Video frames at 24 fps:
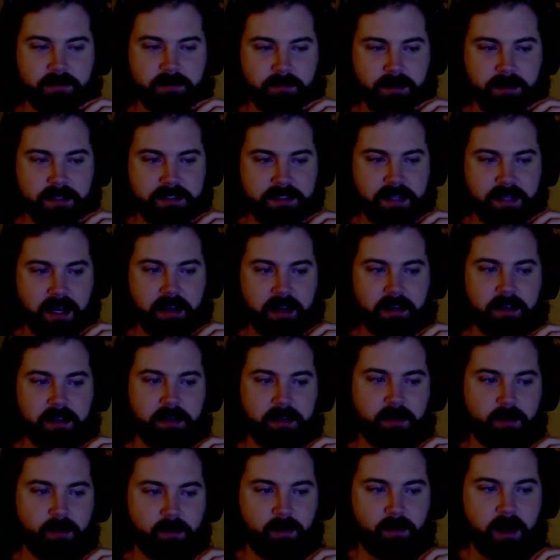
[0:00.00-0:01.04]
metallic
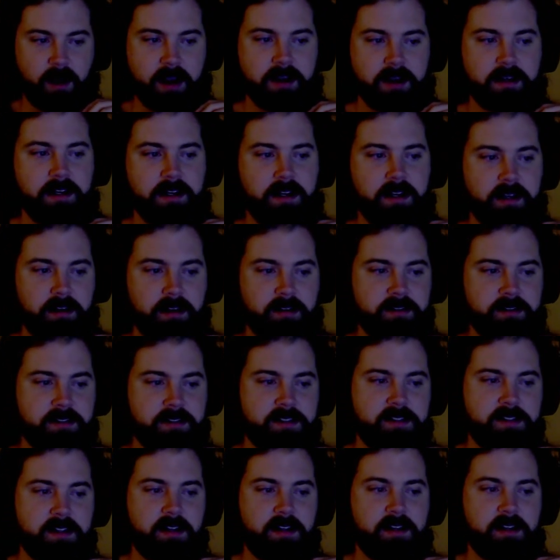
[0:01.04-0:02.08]
grinding
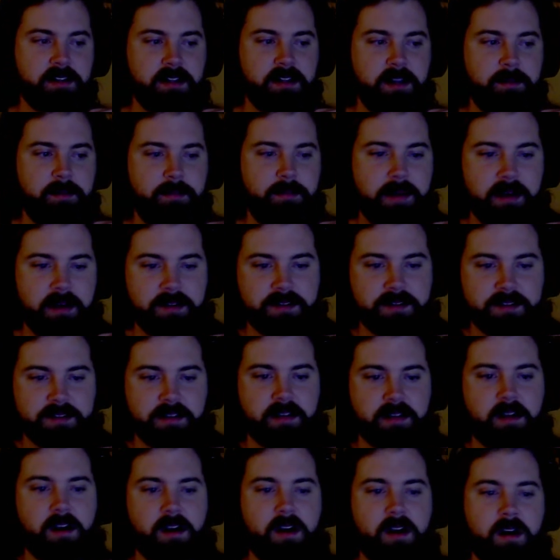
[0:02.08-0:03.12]
suddenly pierced the
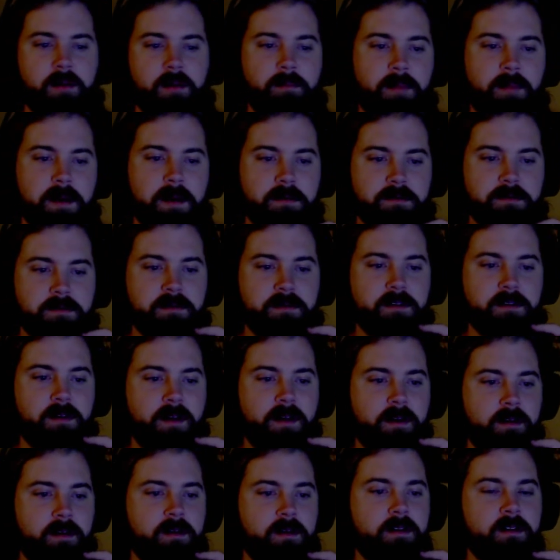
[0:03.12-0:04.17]
calm mountain
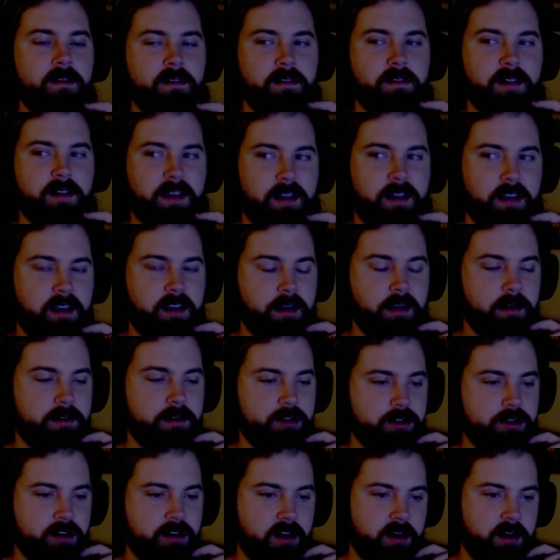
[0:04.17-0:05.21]
air like a
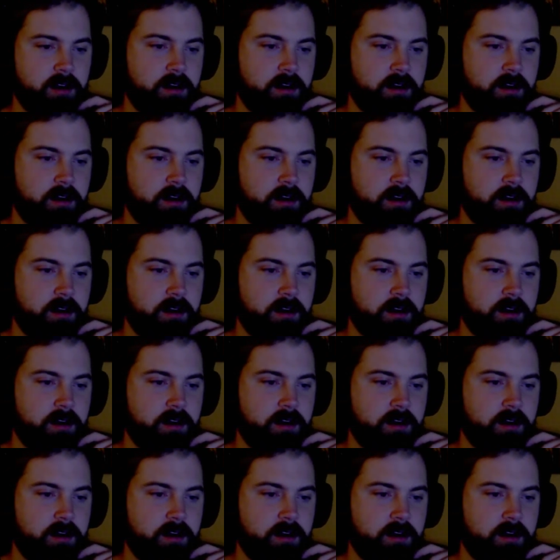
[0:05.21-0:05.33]
gunshot.